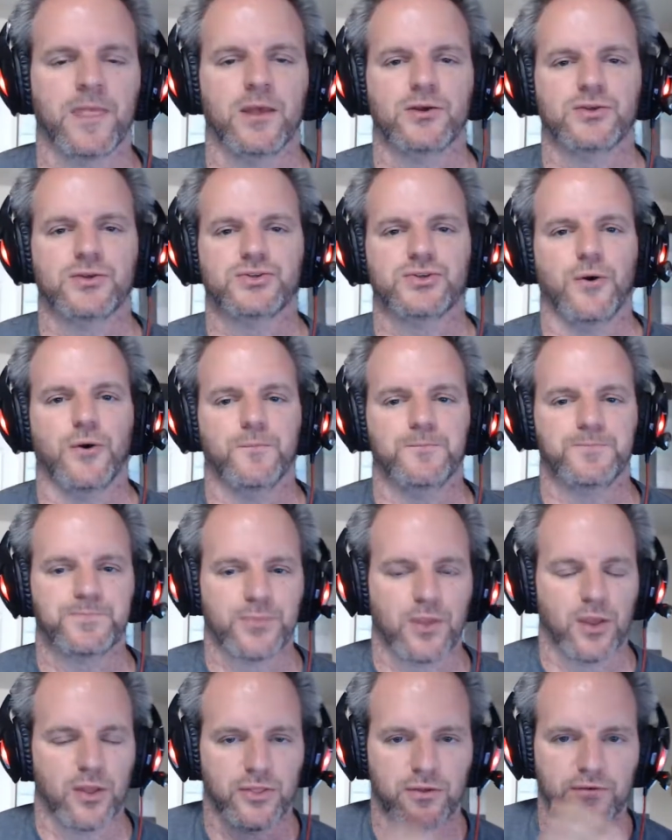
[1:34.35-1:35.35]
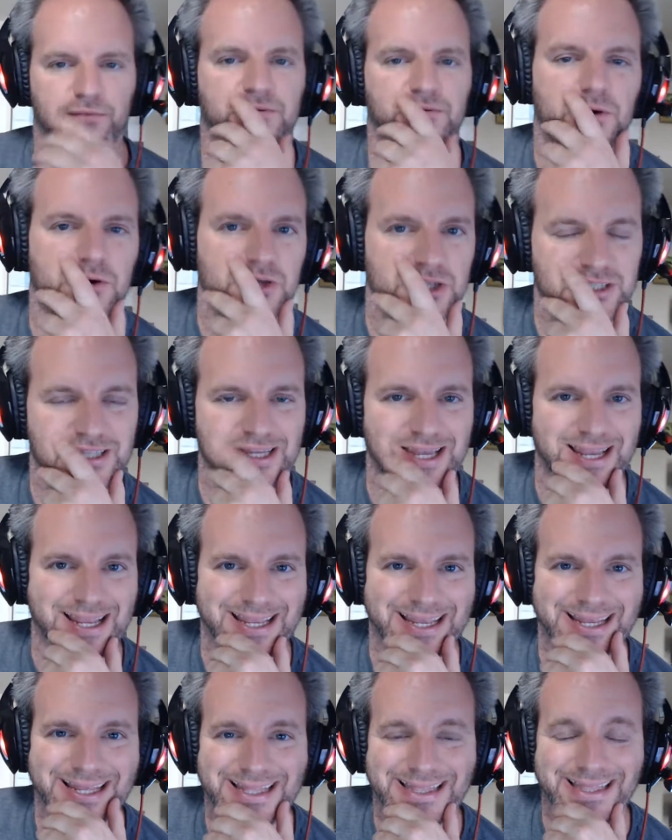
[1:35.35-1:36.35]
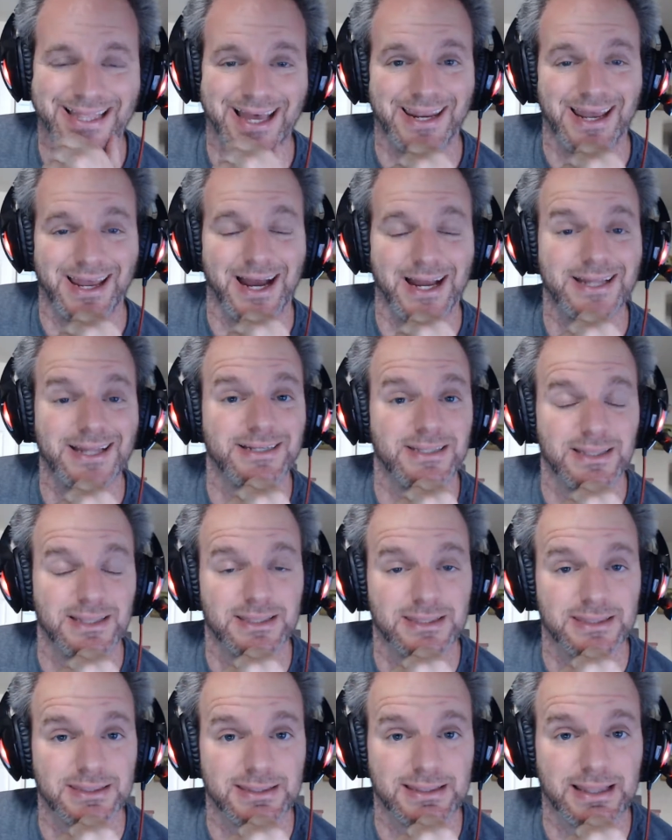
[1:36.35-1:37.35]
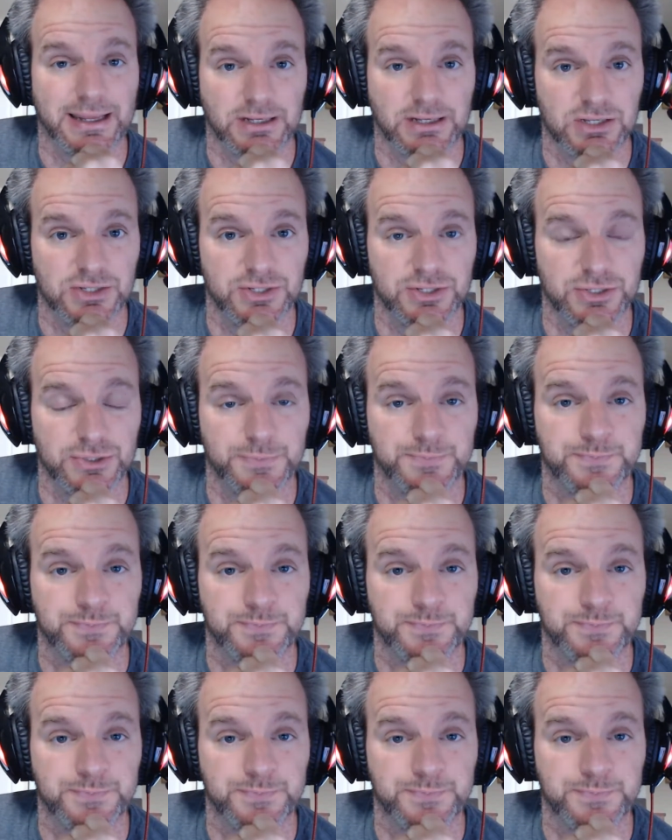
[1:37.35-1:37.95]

So the first thing that I'd like to do